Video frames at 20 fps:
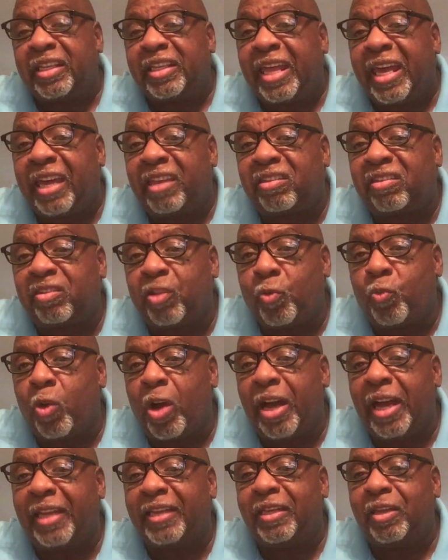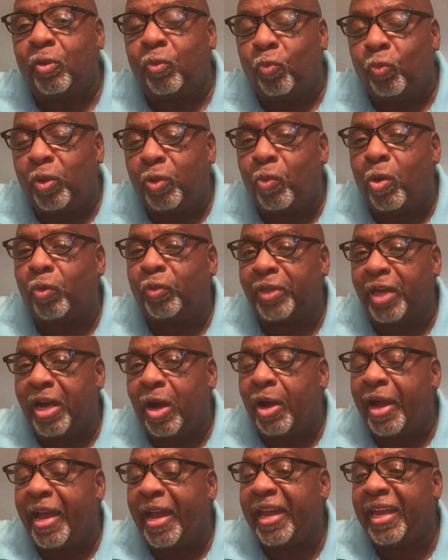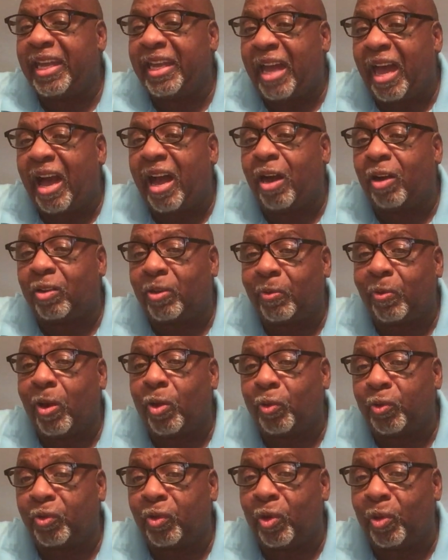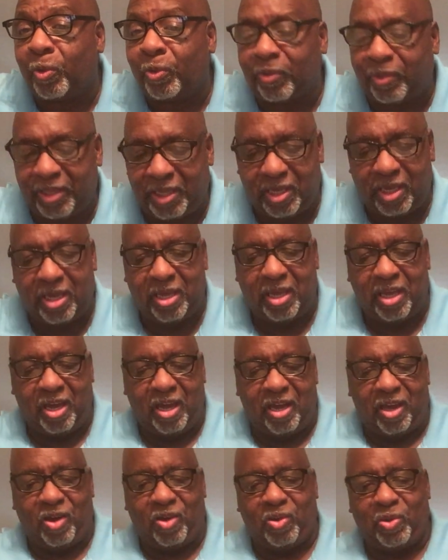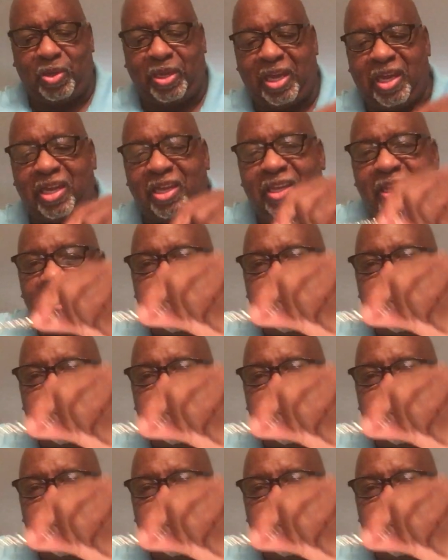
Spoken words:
That's the one we want to hang our cross on. Okay,